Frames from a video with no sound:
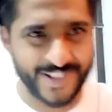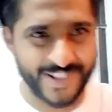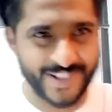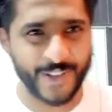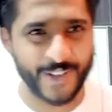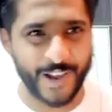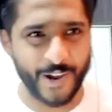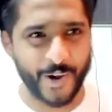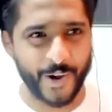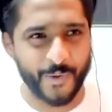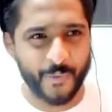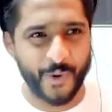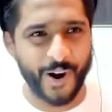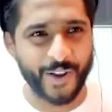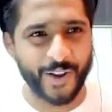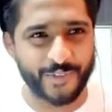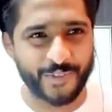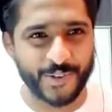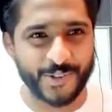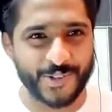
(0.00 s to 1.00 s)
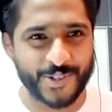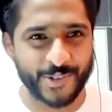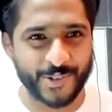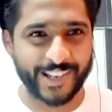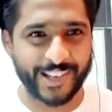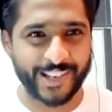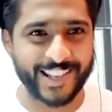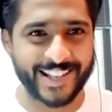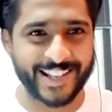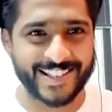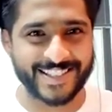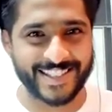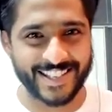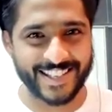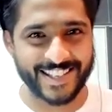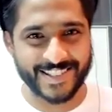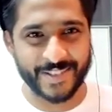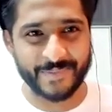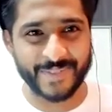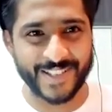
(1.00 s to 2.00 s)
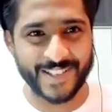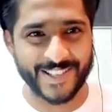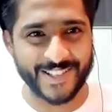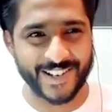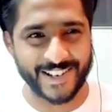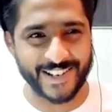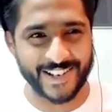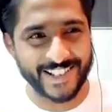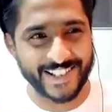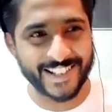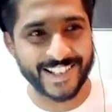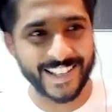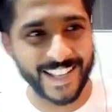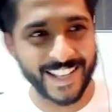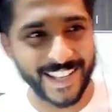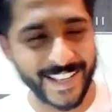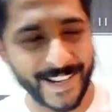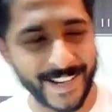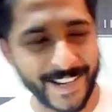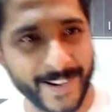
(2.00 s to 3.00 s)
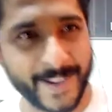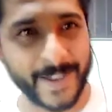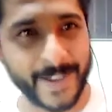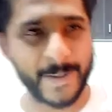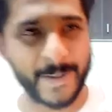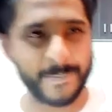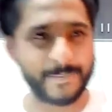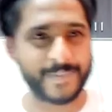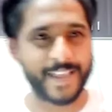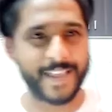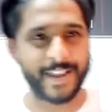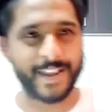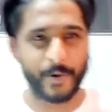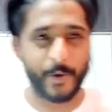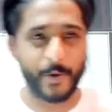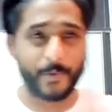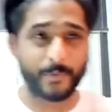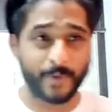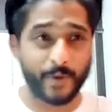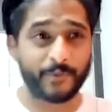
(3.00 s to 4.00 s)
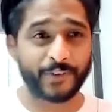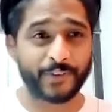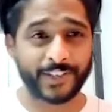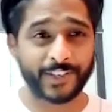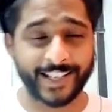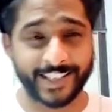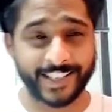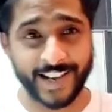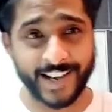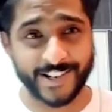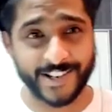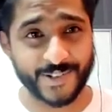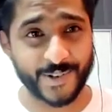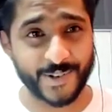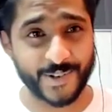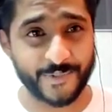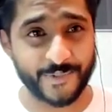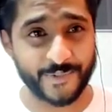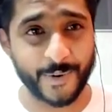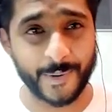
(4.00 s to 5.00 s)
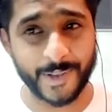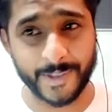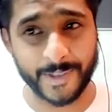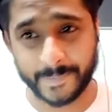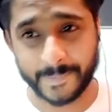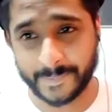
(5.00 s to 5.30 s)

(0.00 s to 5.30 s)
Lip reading: So I hope one of you two idiots say something today, and hopefully that catches on for a while.